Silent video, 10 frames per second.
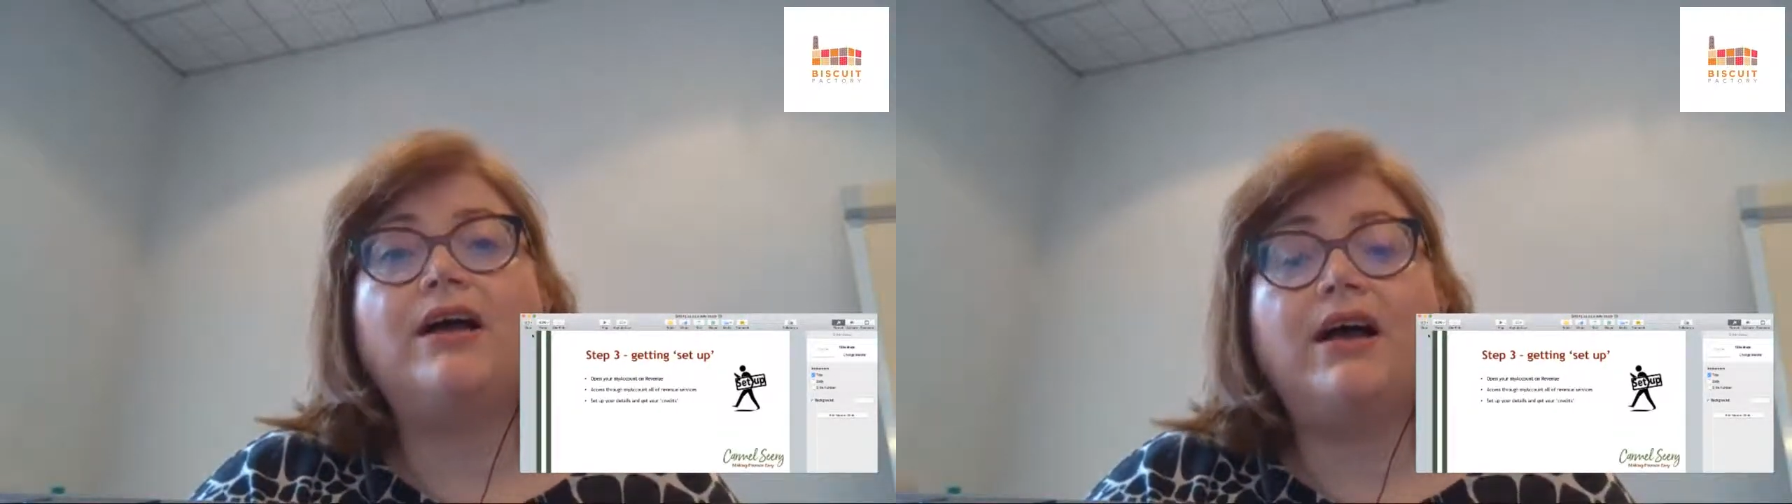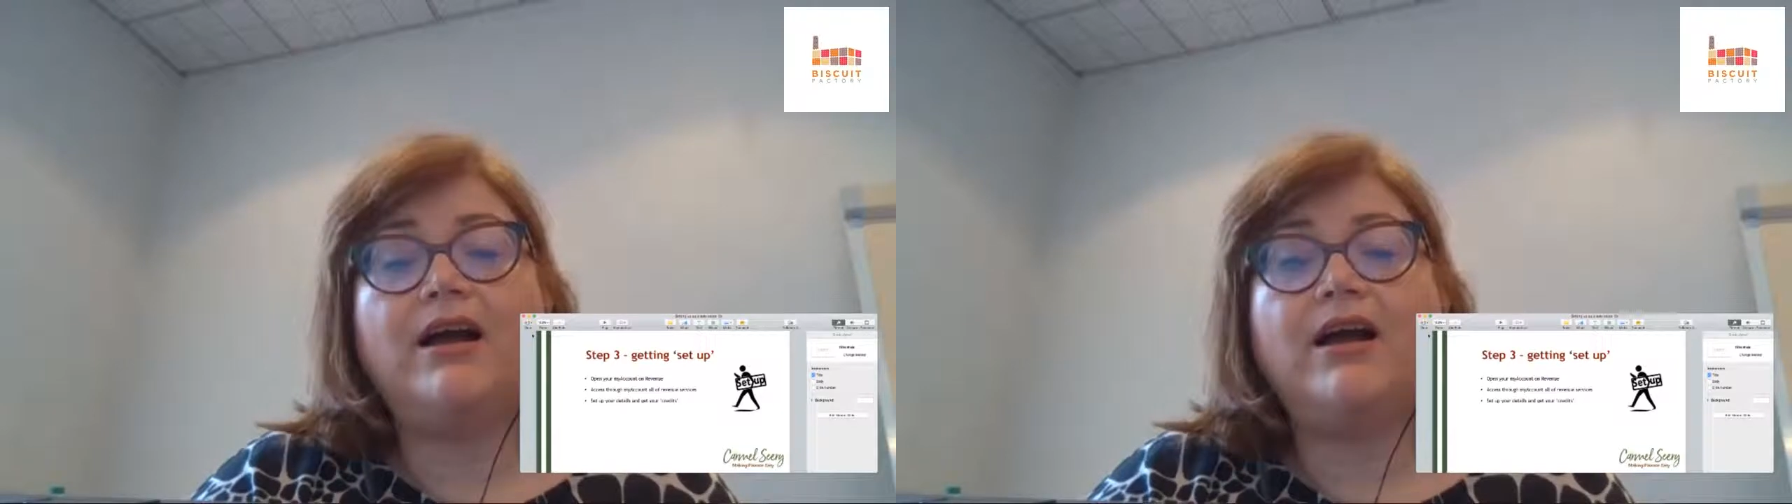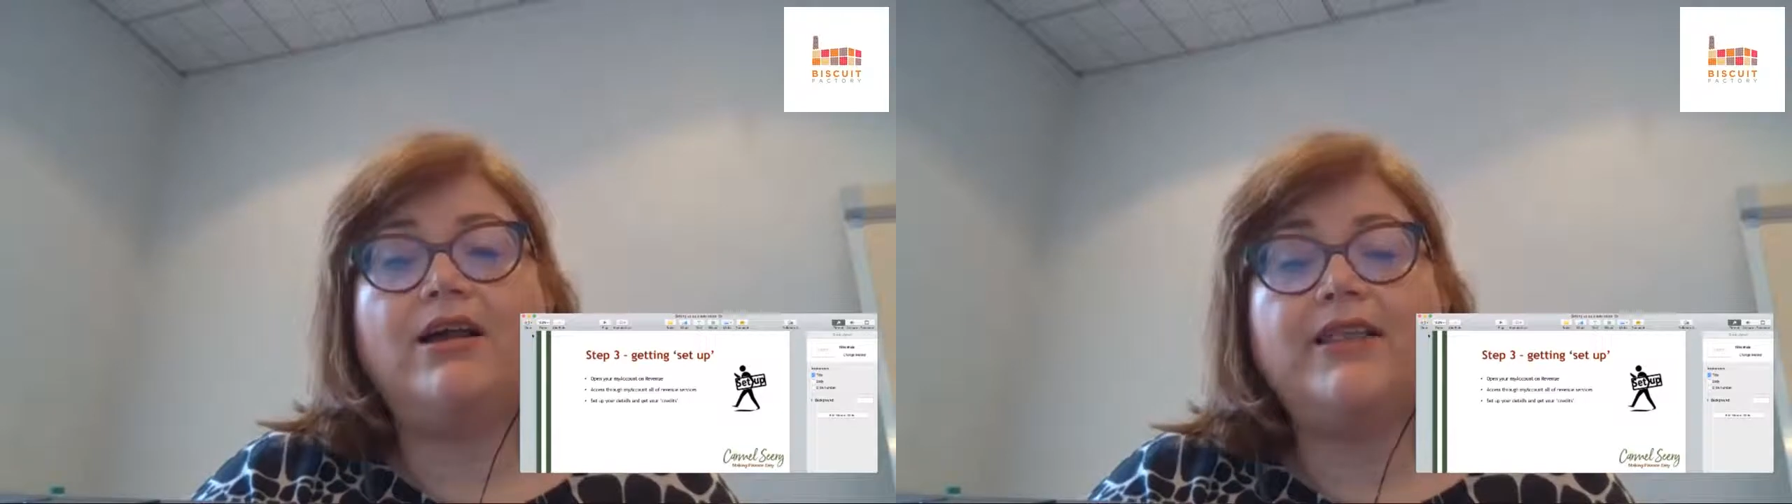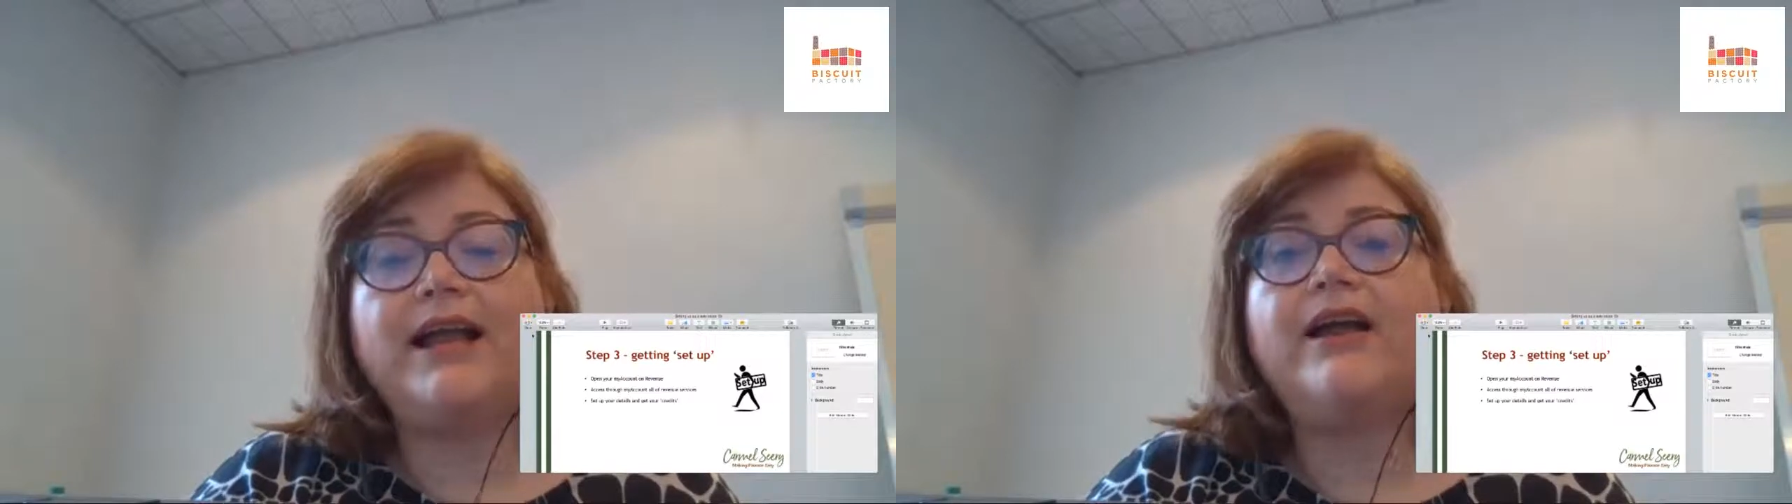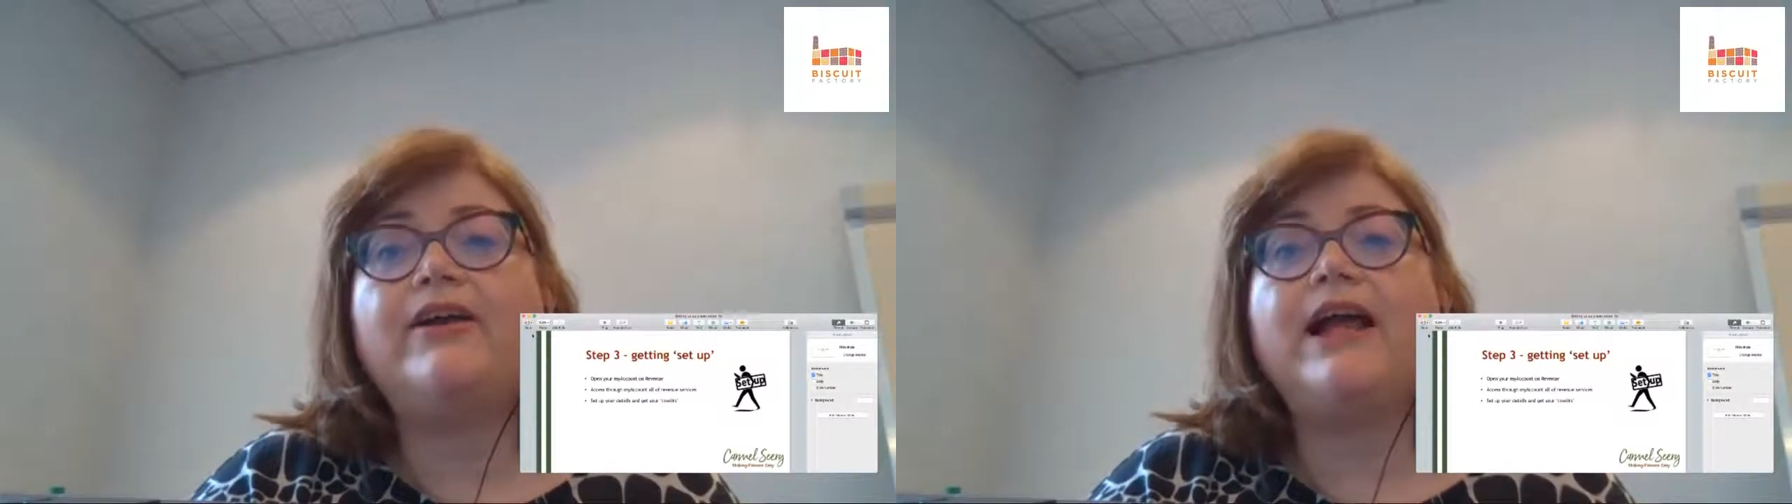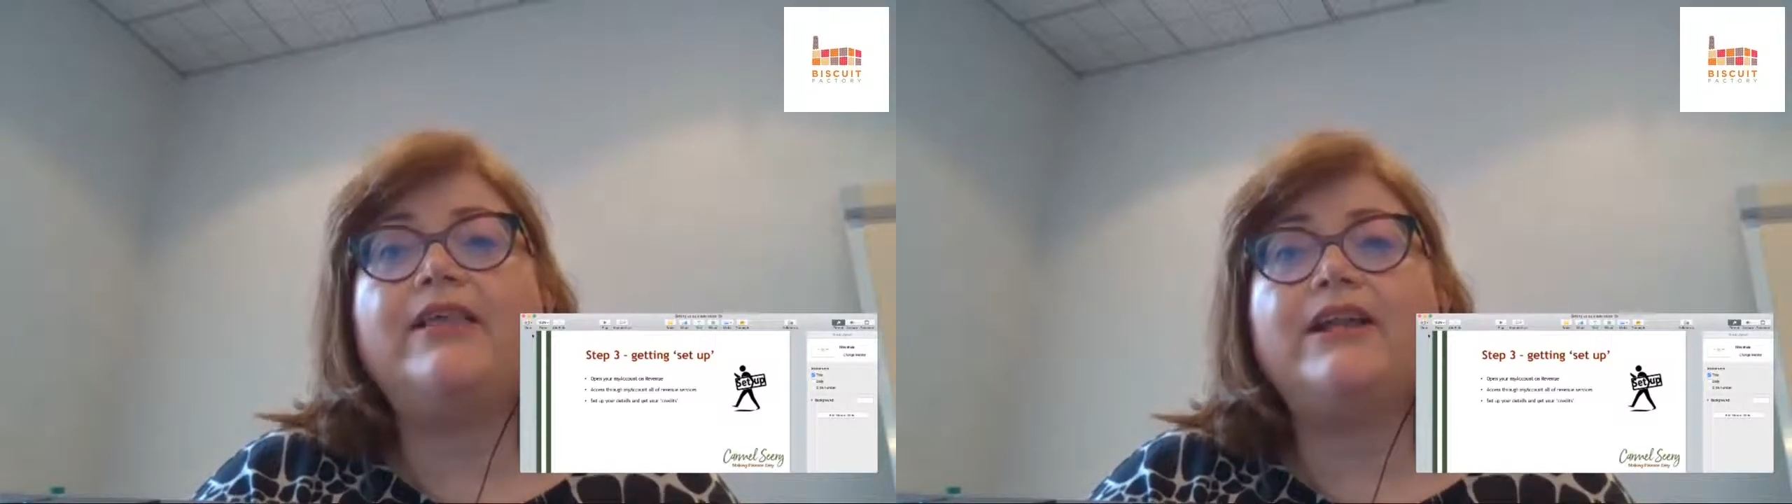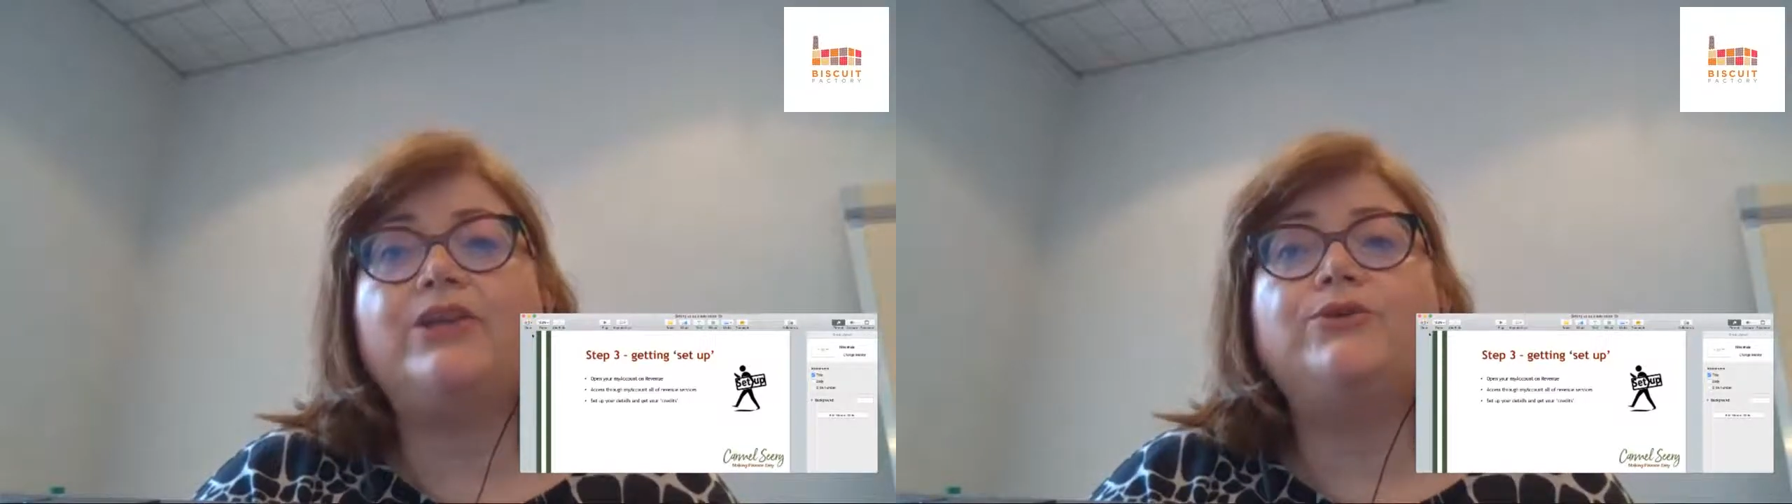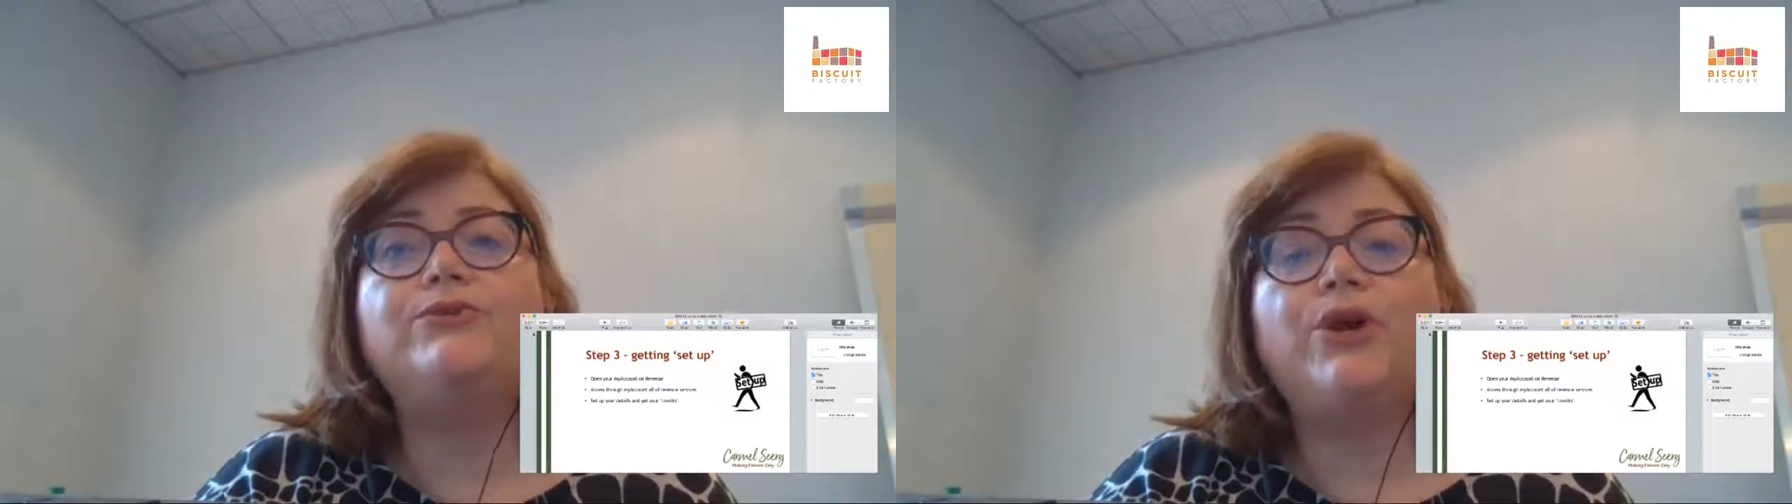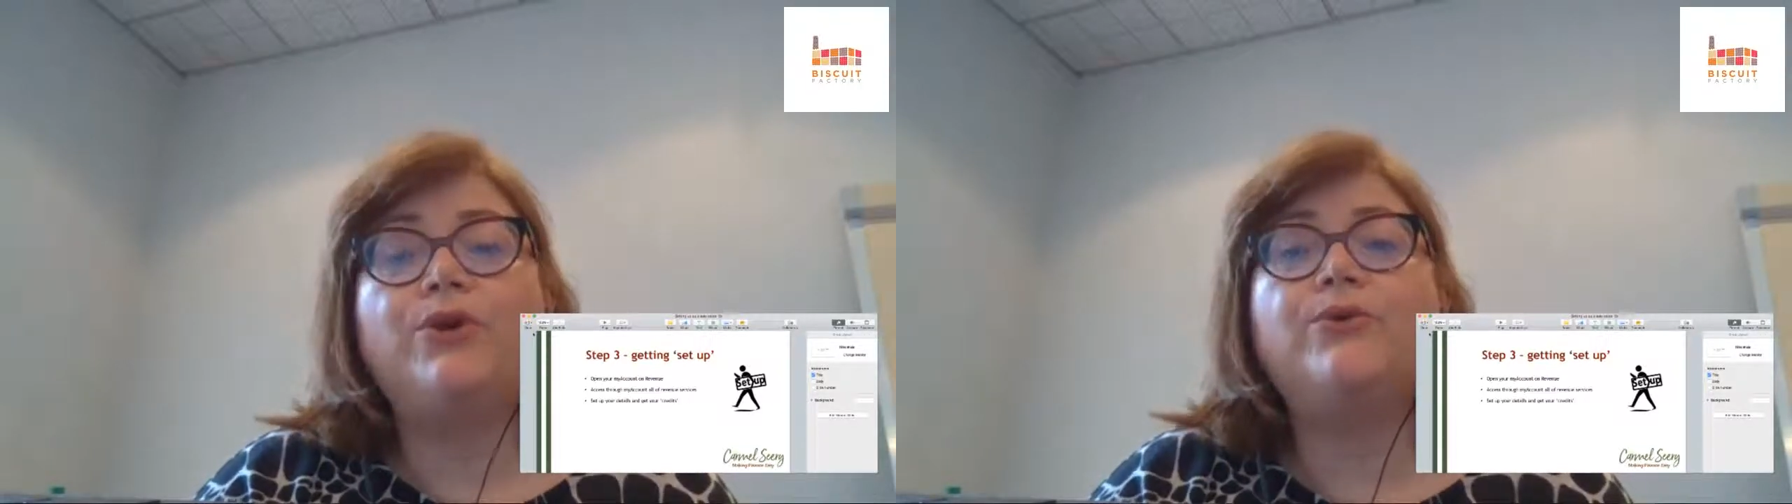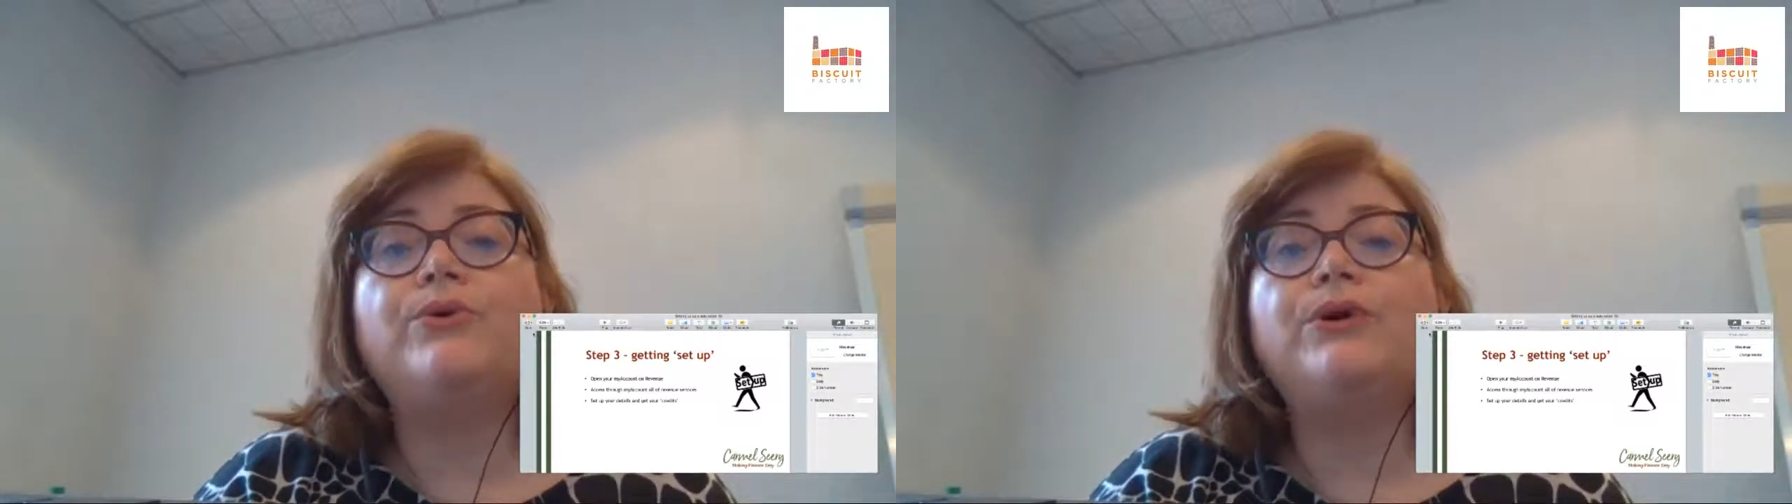are there and that you
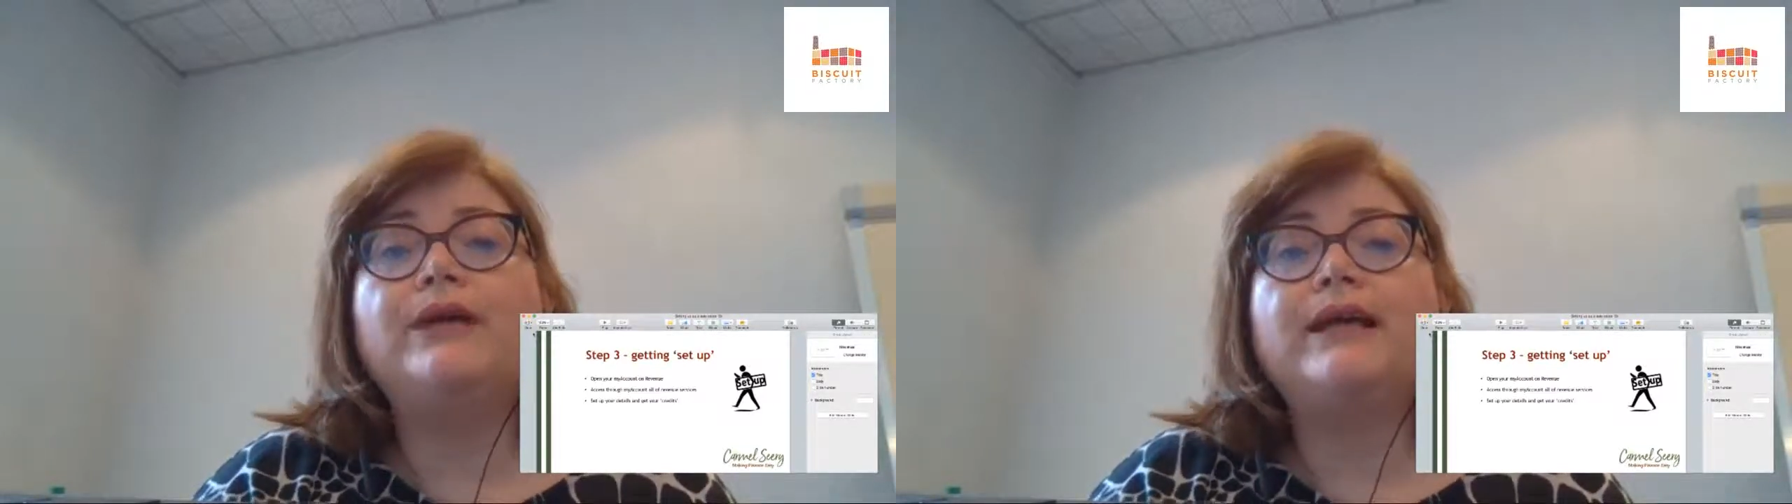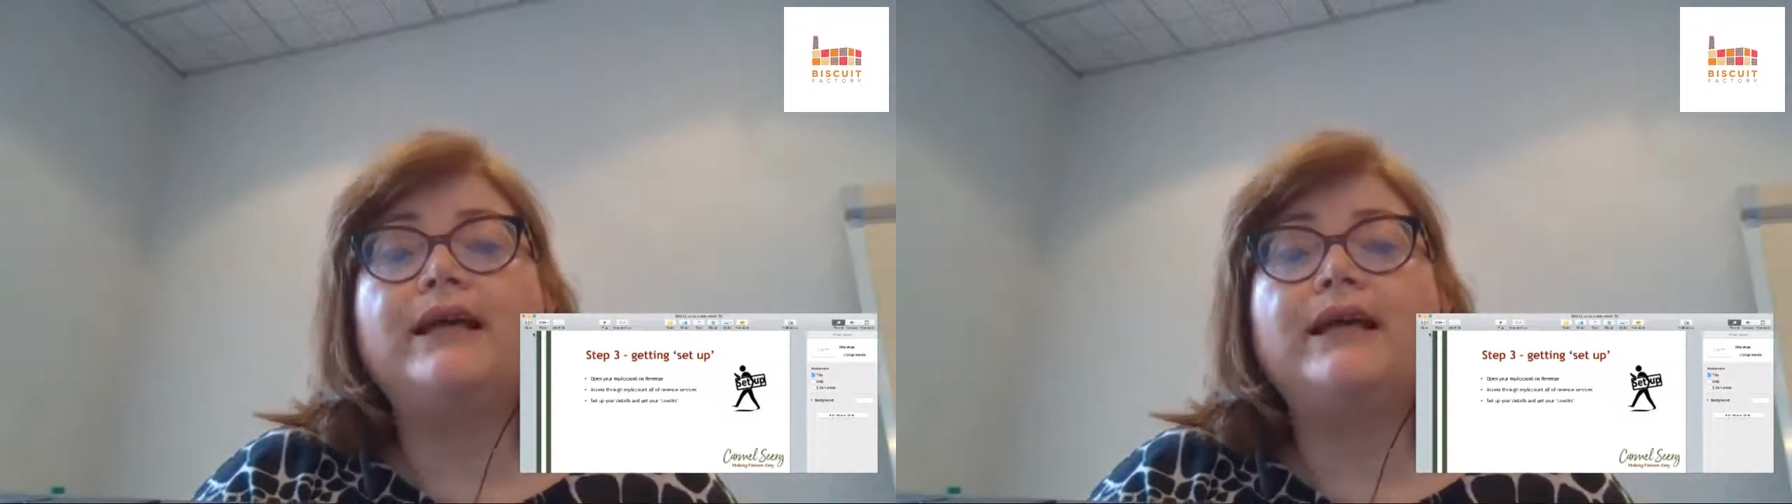know